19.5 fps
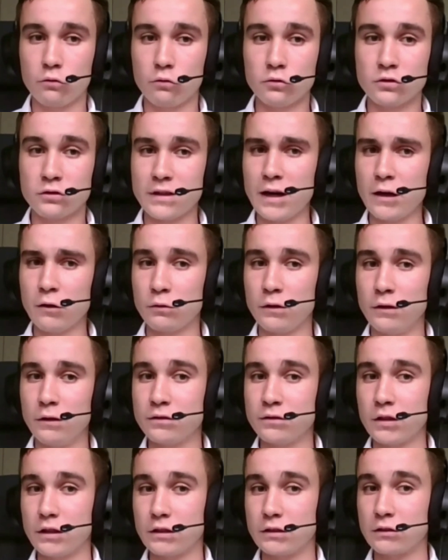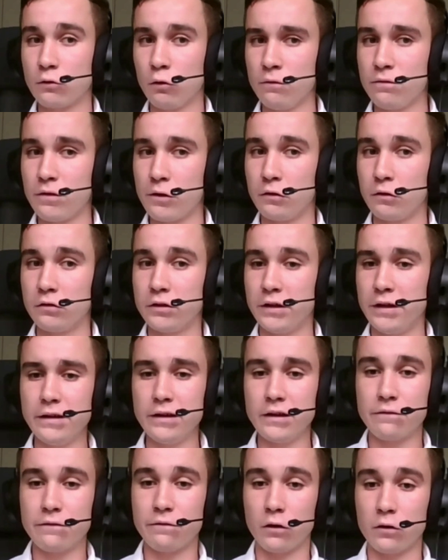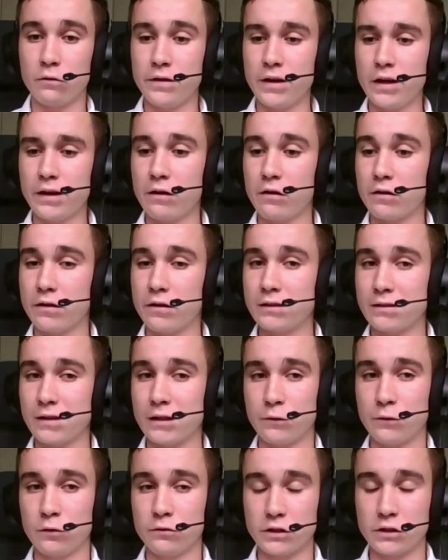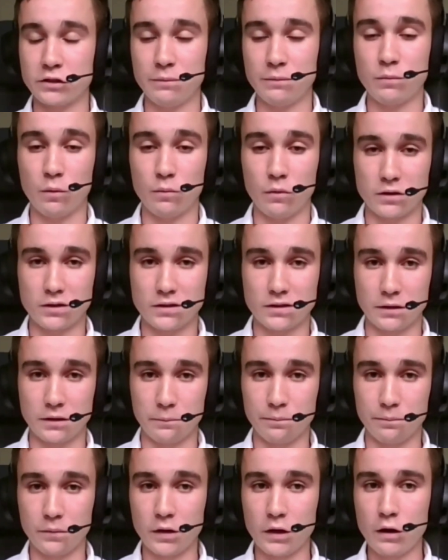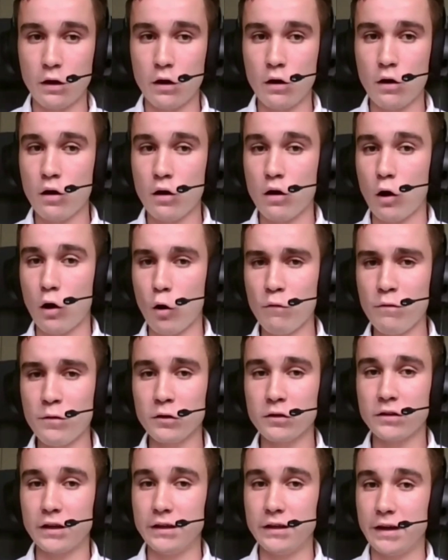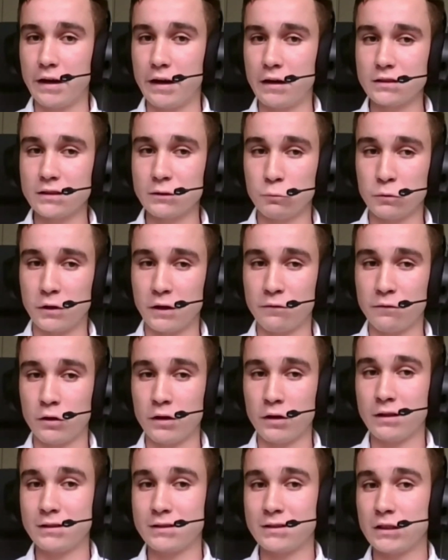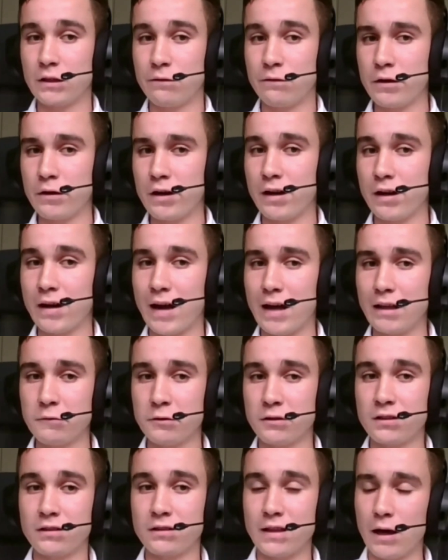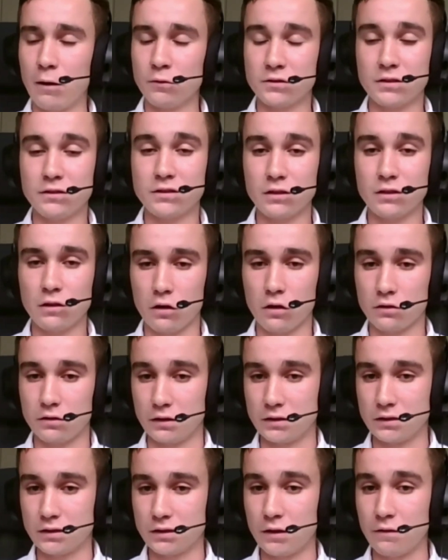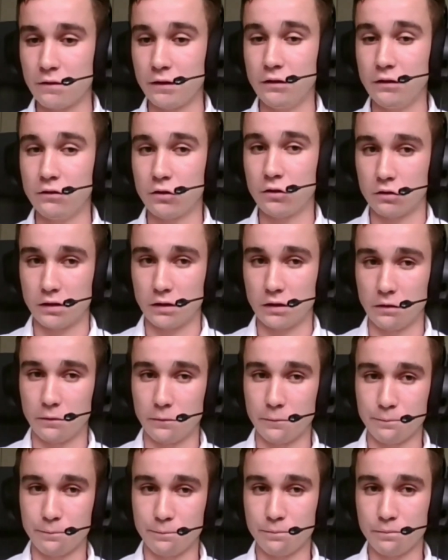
To start with school volunteering for Wielka Orkiestra Świątecznej Pomocy. Over the years, we have collected several hundred thousand zlotys in total.